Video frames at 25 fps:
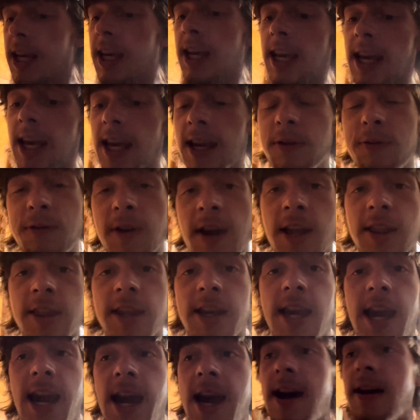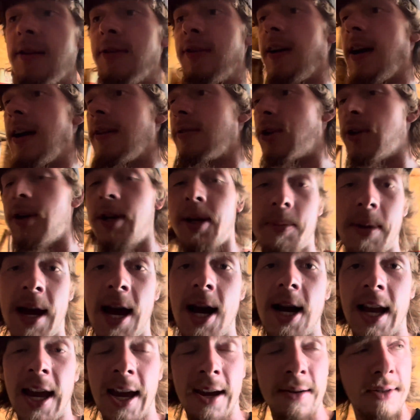he found the calf after he
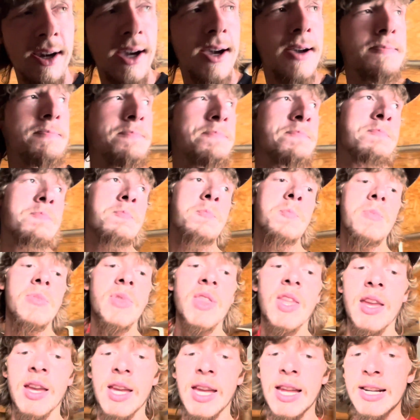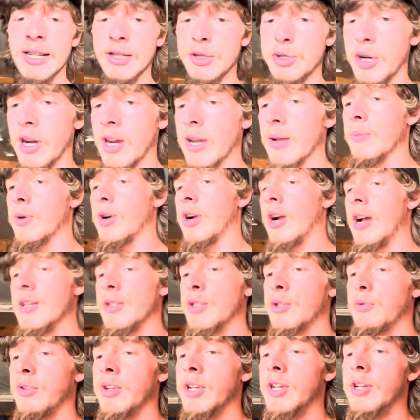about gave up, and it drug him across
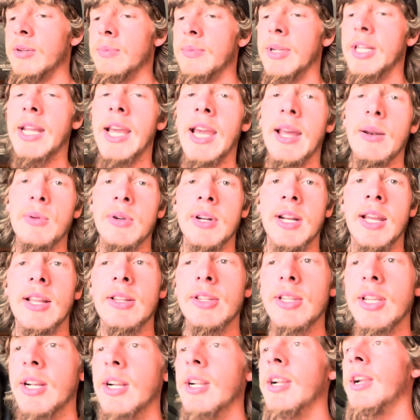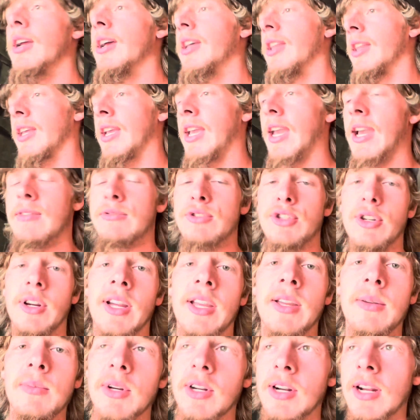the field. My dad went out there, the calf drug
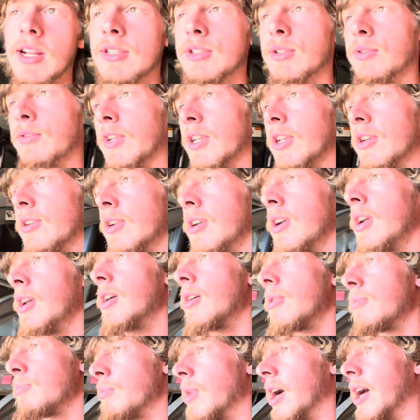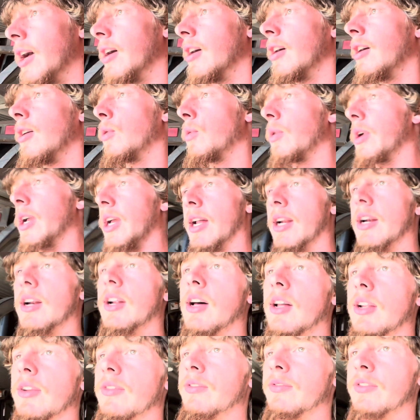him across the field, but we got it
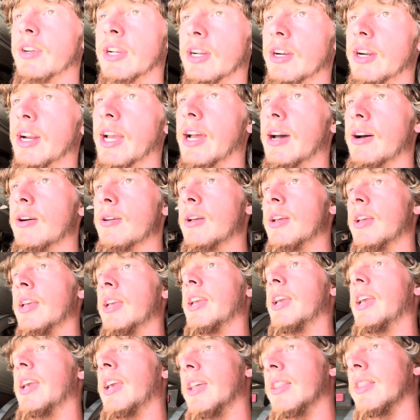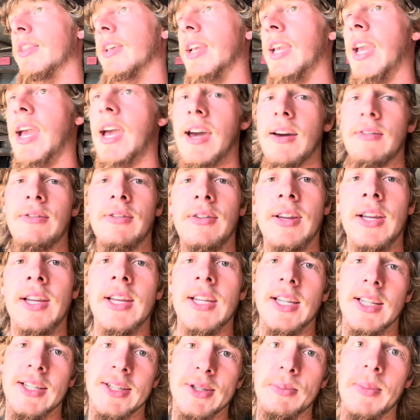all figured out, and the calf
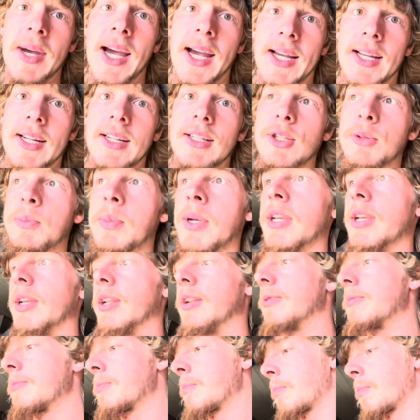is back in his pen.